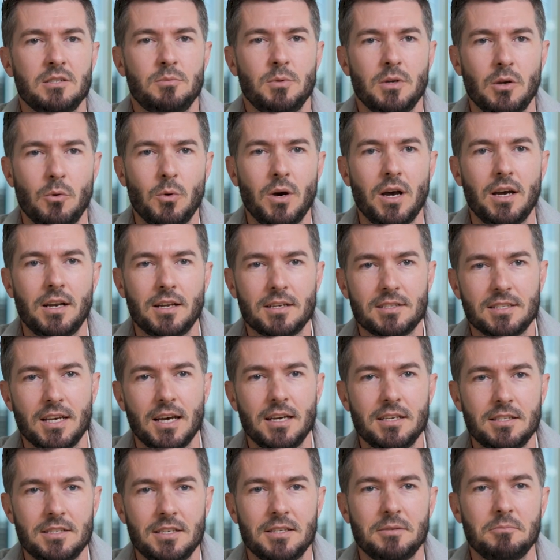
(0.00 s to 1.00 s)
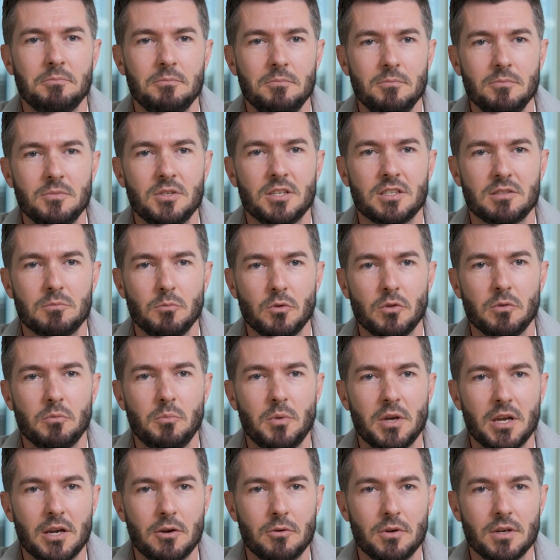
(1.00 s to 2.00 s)
it's been quite an exciting 6-month
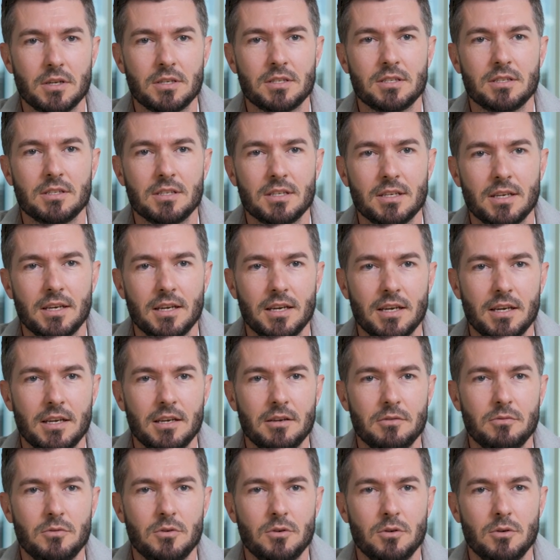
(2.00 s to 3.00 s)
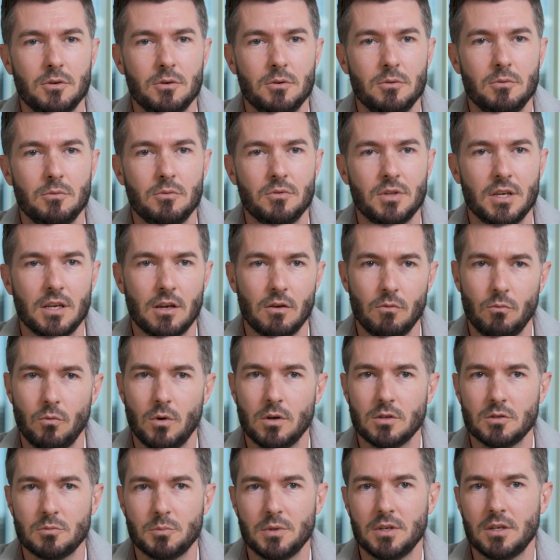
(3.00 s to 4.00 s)
period. If you think of
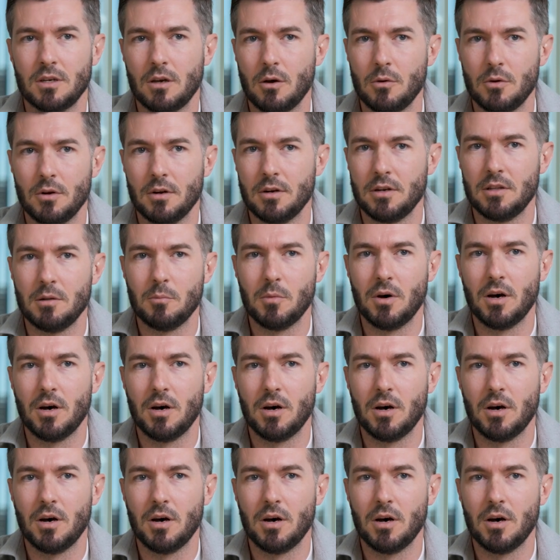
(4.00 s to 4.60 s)
what's been going on in the